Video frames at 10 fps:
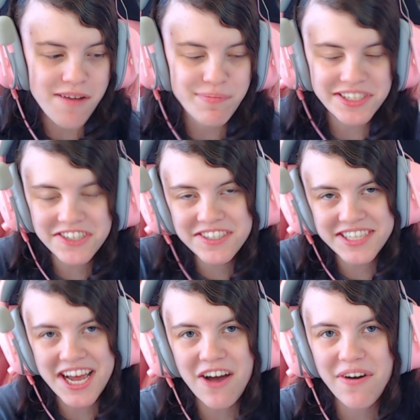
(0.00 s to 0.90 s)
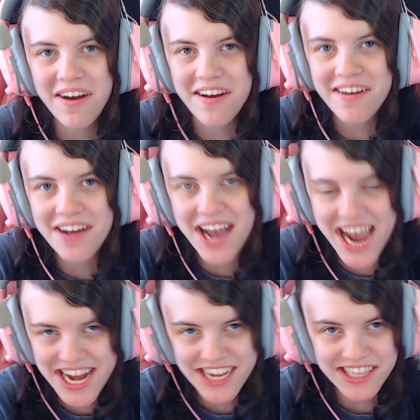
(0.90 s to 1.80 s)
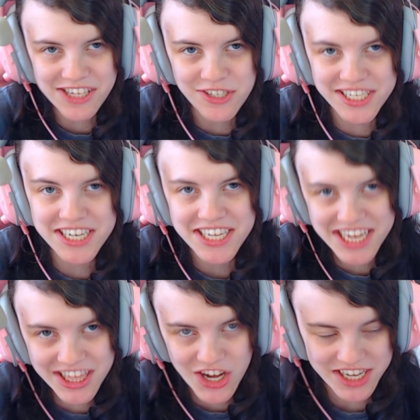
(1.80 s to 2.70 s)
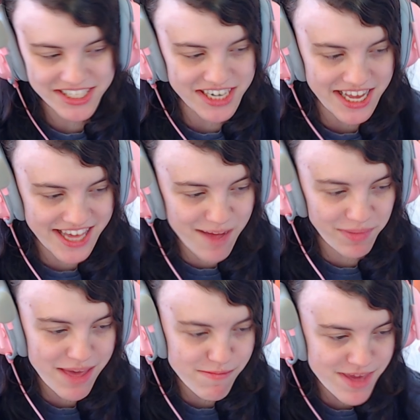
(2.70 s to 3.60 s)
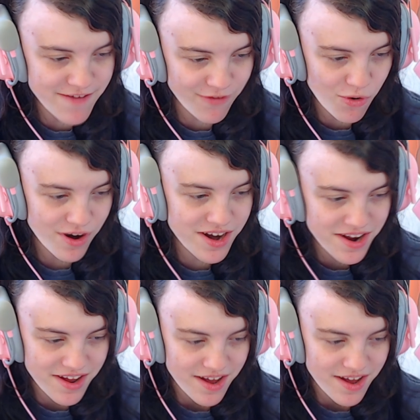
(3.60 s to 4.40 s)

but turns out I didn't lose it. He lost it. He kept blaming me for it.